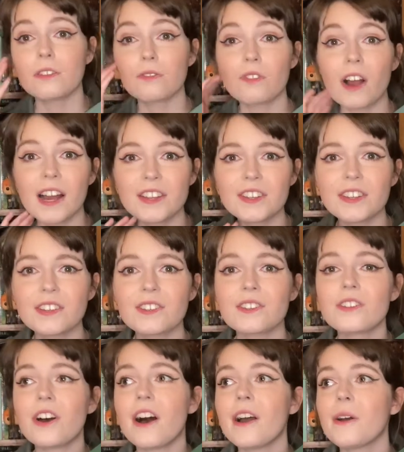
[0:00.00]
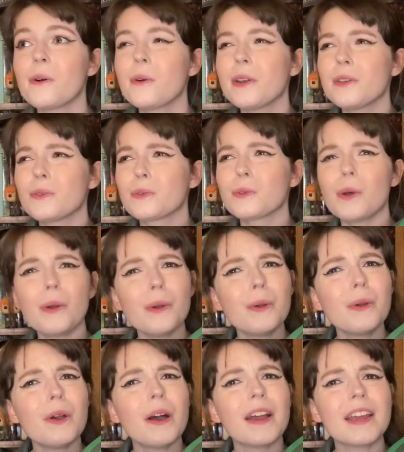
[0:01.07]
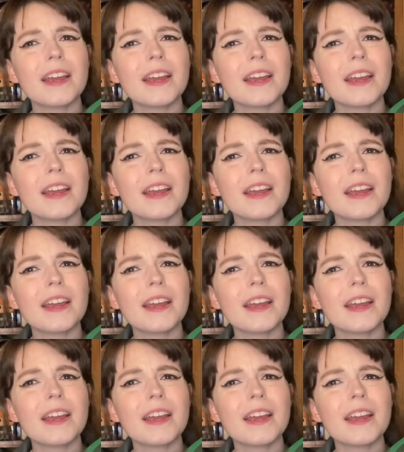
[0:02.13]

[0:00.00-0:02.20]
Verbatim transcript: The writing style is so